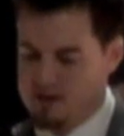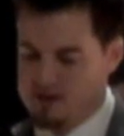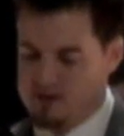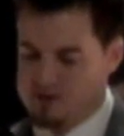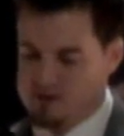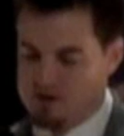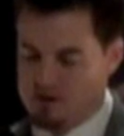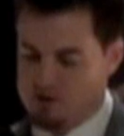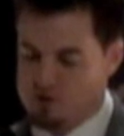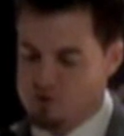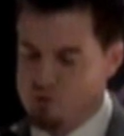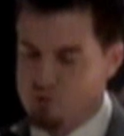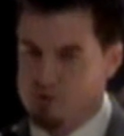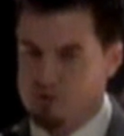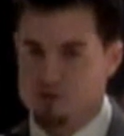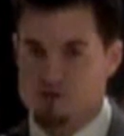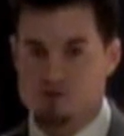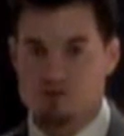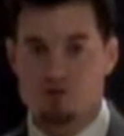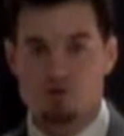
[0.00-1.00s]
not
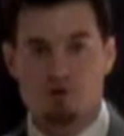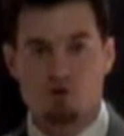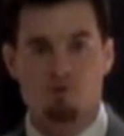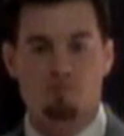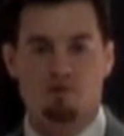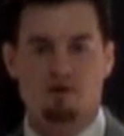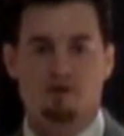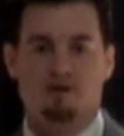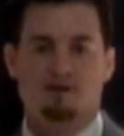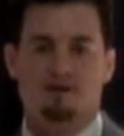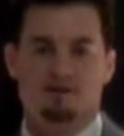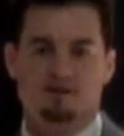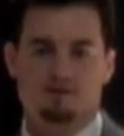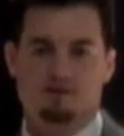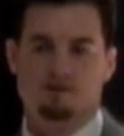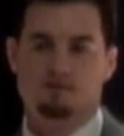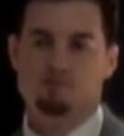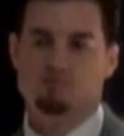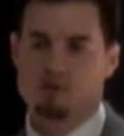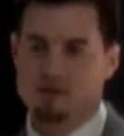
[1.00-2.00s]
according to your plan,
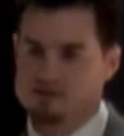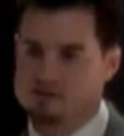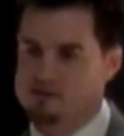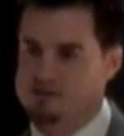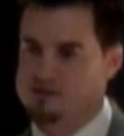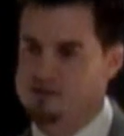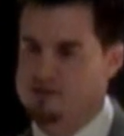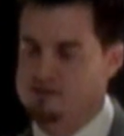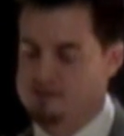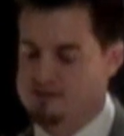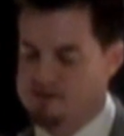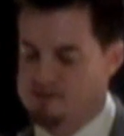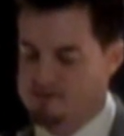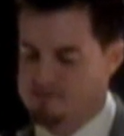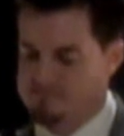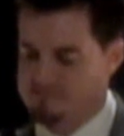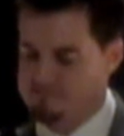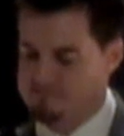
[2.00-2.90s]
but to His.